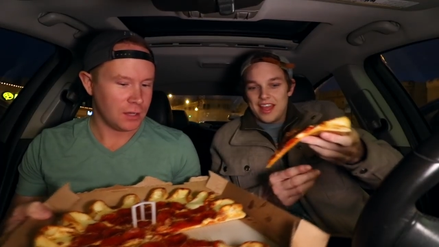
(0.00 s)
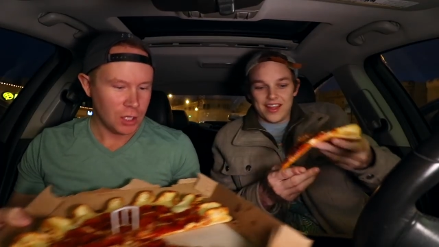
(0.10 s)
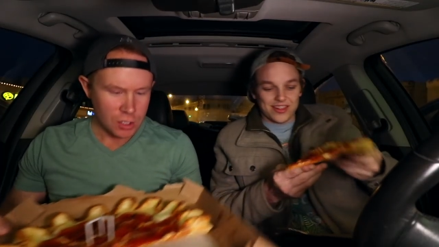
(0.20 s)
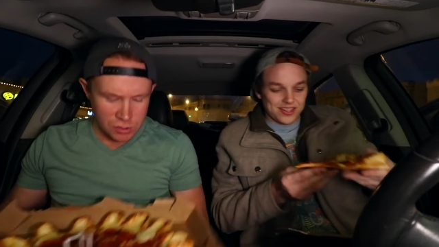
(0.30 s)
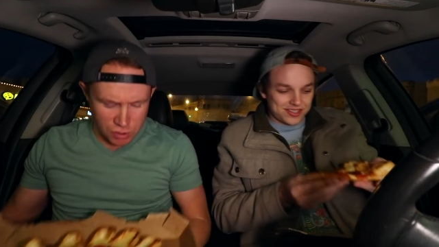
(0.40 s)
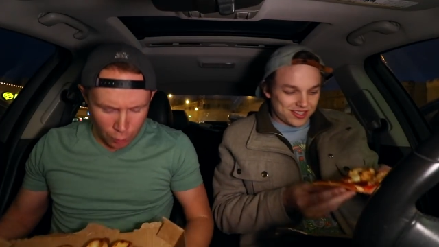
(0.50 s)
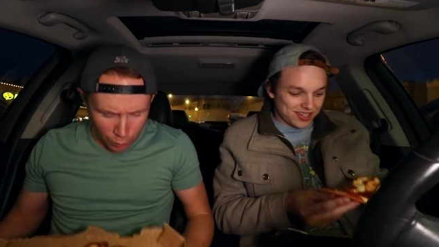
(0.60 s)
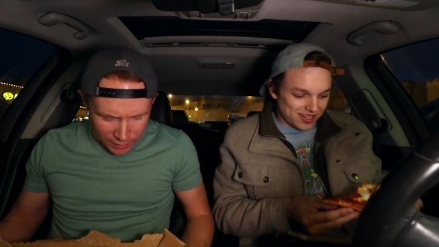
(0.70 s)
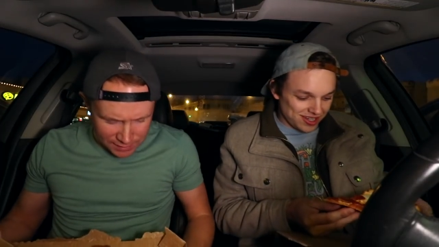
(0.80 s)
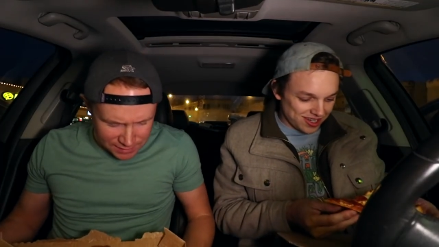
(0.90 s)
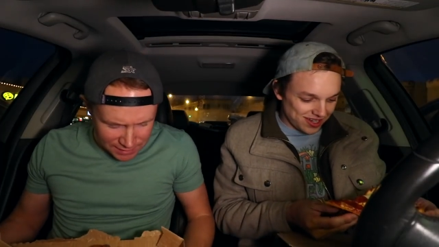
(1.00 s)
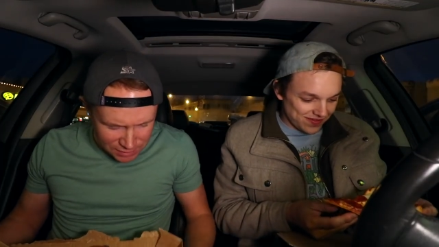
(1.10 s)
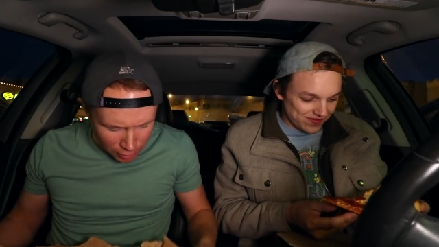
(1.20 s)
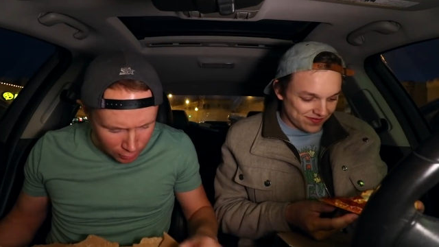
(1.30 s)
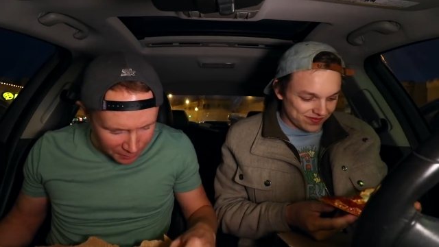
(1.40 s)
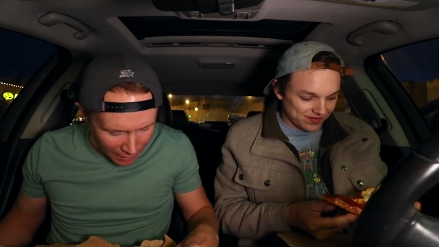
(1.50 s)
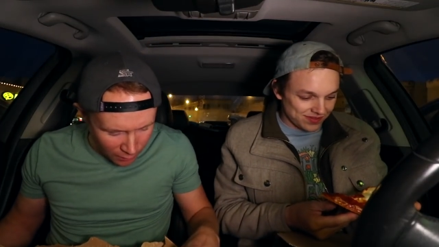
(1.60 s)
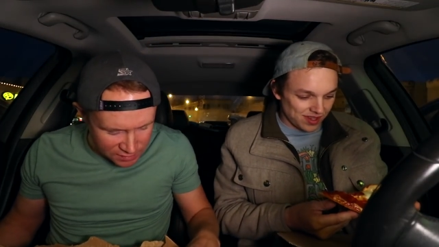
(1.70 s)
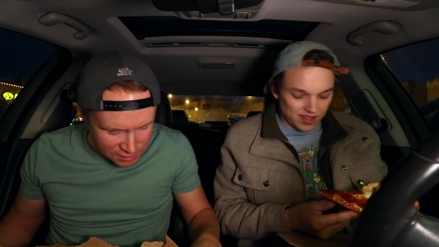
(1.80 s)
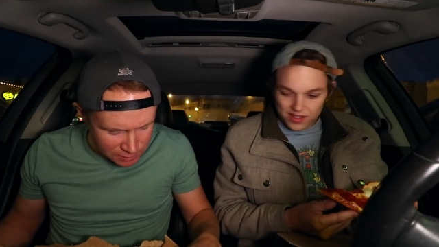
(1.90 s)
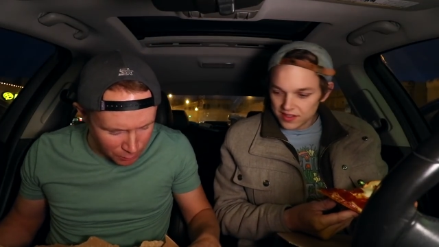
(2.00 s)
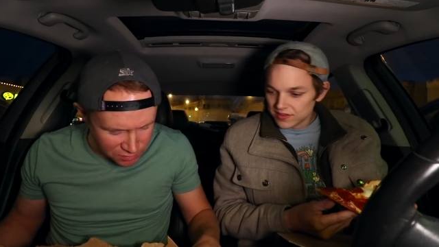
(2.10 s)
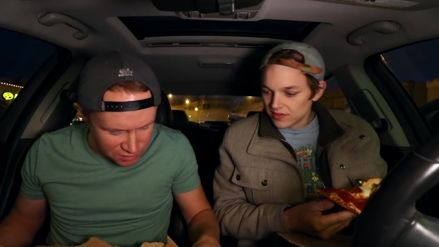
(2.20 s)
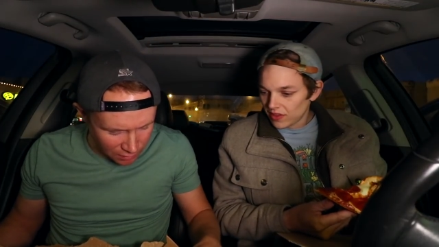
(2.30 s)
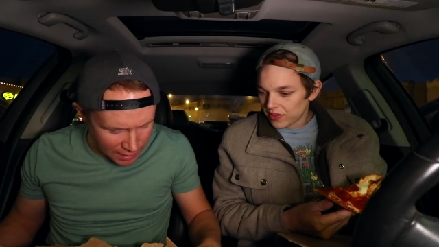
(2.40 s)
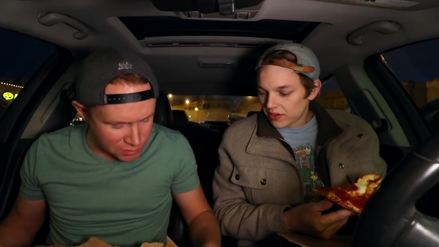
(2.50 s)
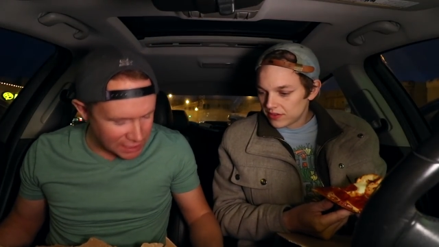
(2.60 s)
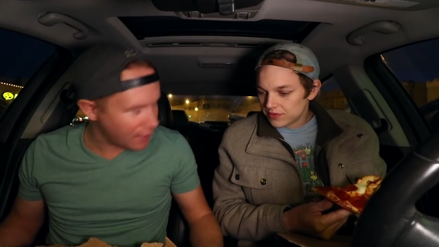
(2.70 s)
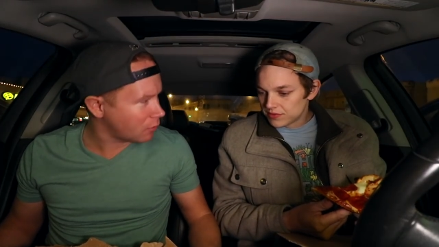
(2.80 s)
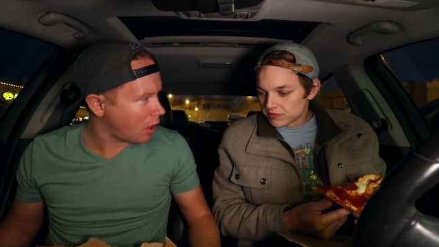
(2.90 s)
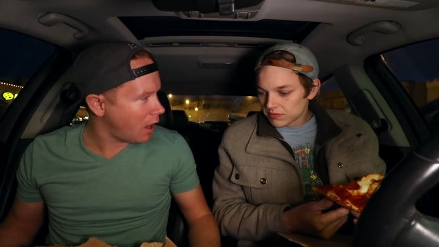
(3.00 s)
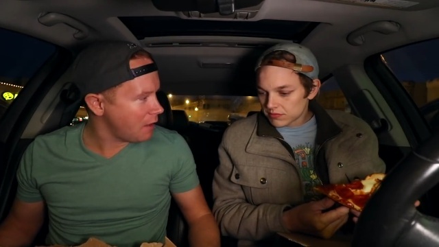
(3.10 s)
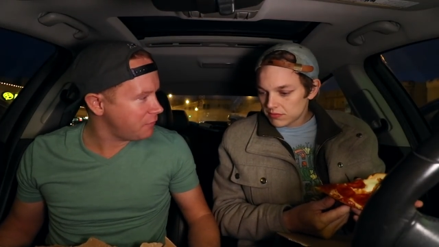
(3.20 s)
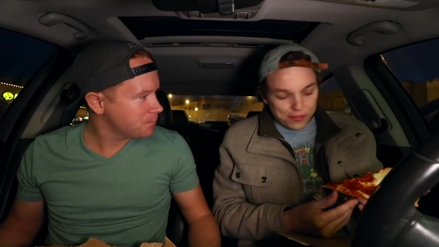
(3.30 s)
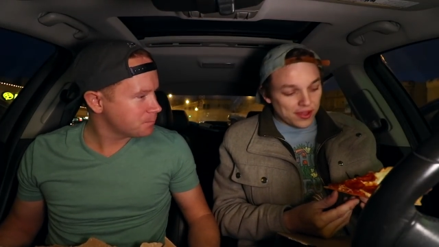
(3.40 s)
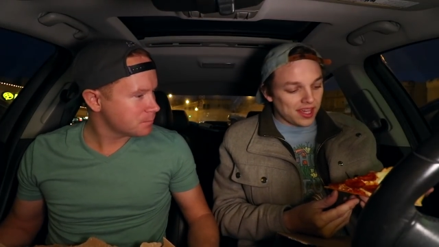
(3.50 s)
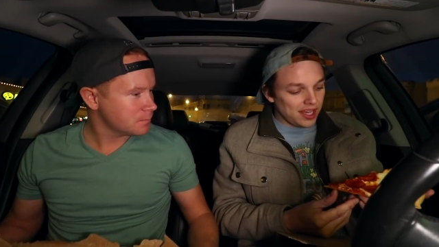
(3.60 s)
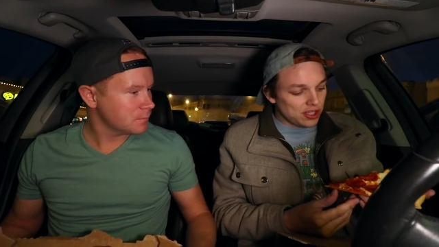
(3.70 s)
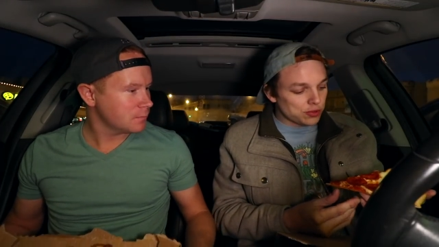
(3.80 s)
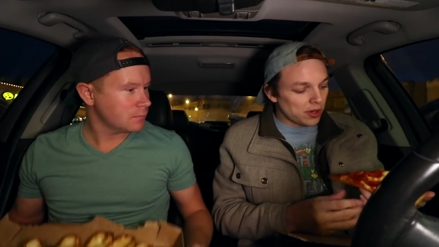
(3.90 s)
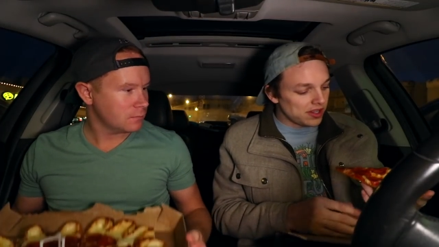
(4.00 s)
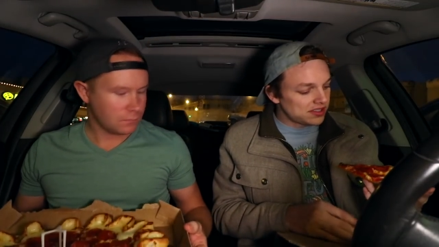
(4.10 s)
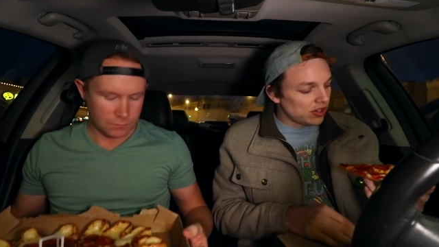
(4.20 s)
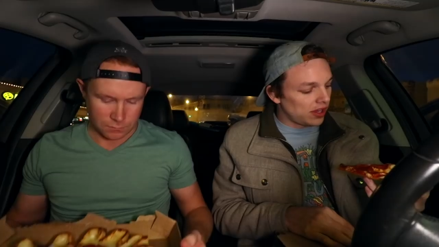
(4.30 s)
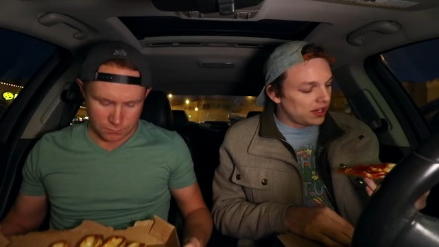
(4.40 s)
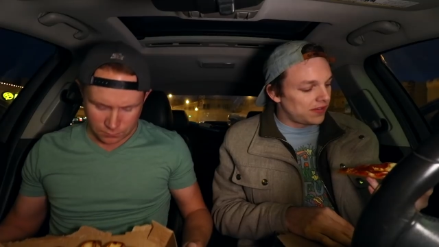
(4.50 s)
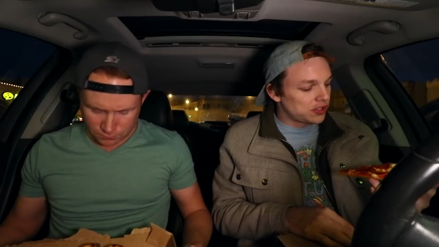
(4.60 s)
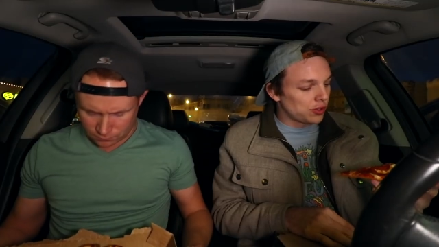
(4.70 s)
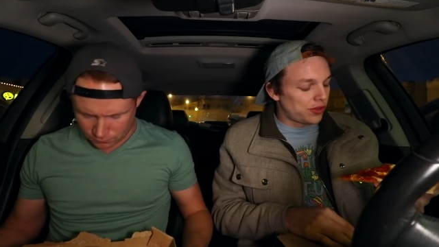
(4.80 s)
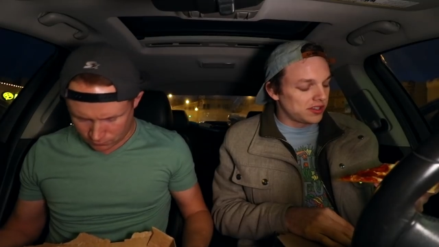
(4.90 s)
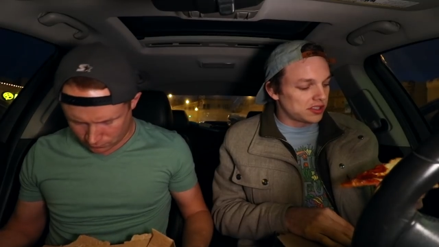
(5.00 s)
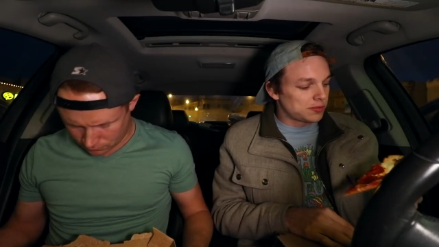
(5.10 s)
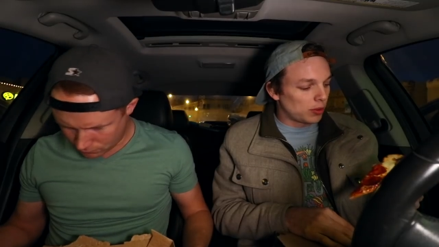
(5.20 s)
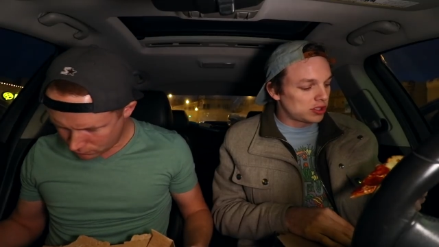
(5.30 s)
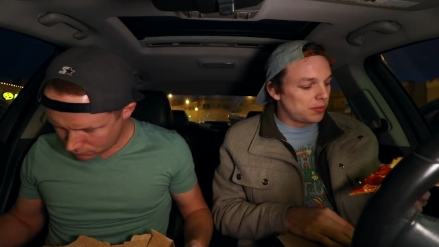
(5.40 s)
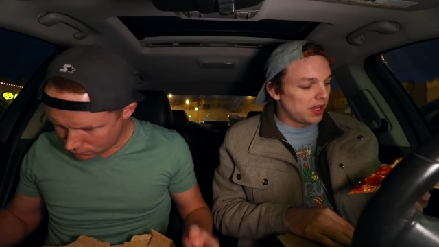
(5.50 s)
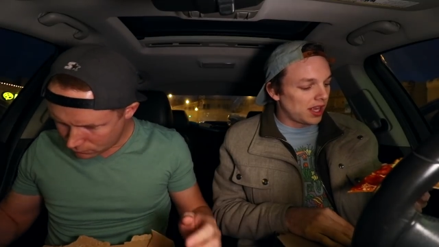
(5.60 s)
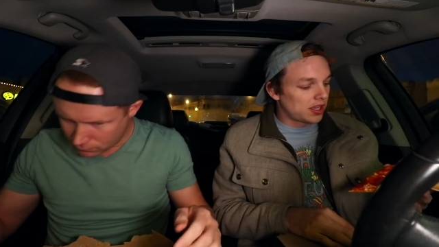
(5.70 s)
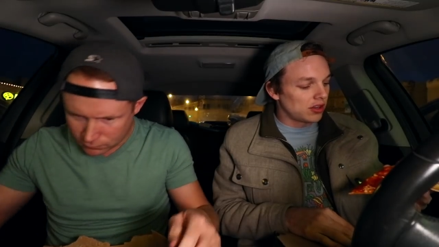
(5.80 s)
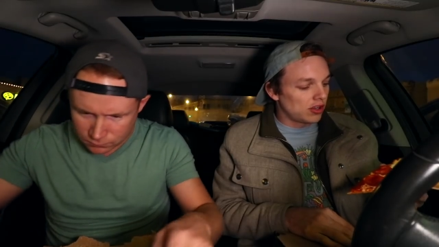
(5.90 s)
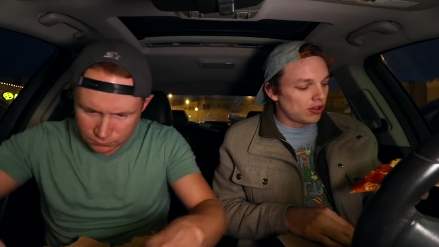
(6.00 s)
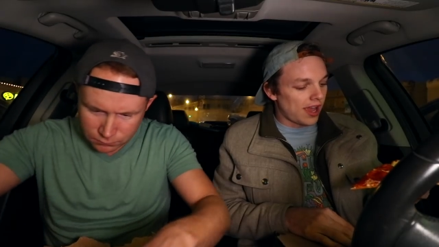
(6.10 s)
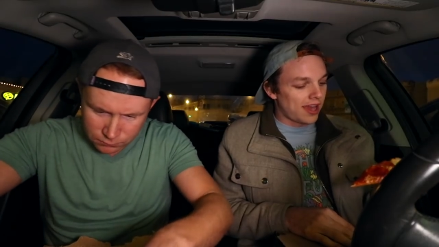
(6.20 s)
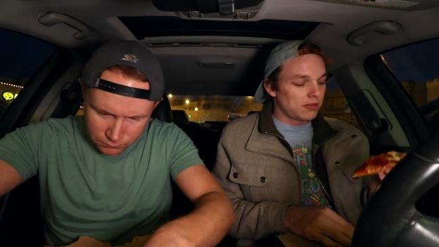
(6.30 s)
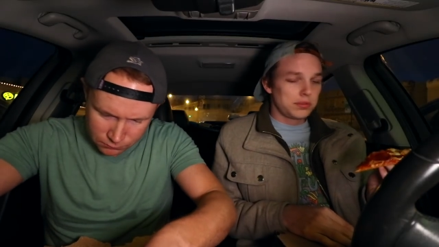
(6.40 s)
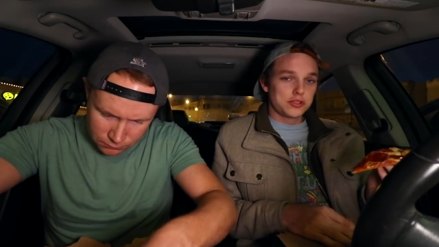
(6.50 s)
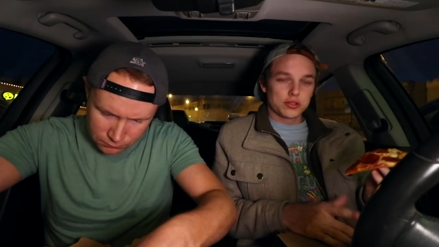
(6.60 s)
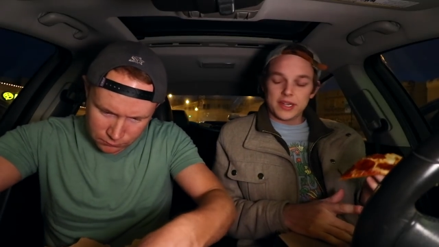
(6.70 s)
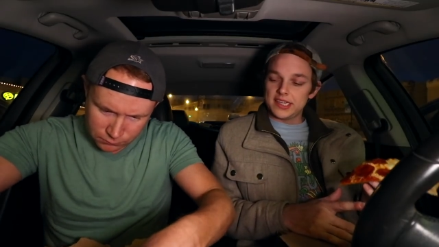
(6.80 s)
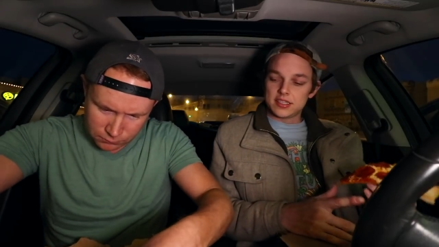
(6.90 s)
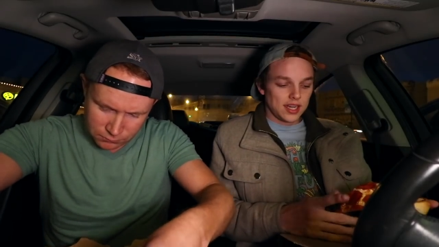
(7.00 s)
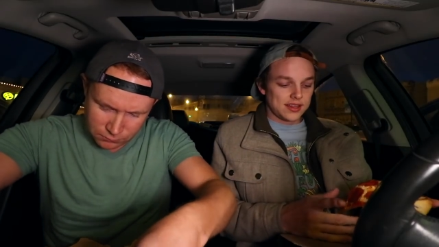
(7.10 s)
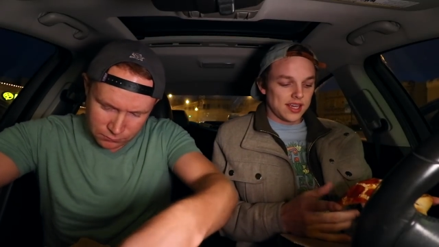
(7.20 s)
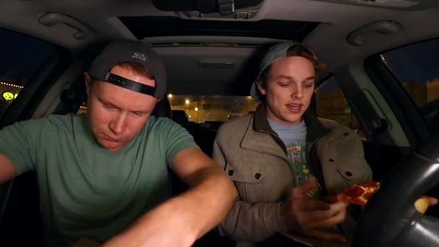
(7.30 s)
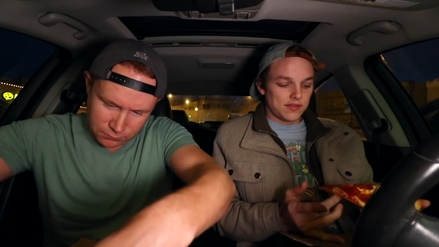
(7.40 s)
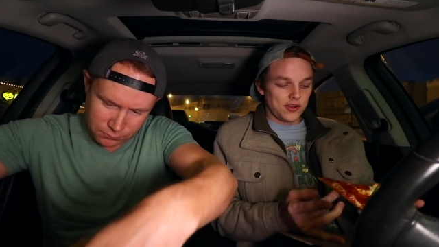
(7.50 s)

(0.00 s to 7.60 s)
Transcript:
Speaker 1: That looks so good.
Speaker 2: What is this all about? Is this supposed to like tear off? I think each one of these little individual things is supposed to be like a little edible treat at the end of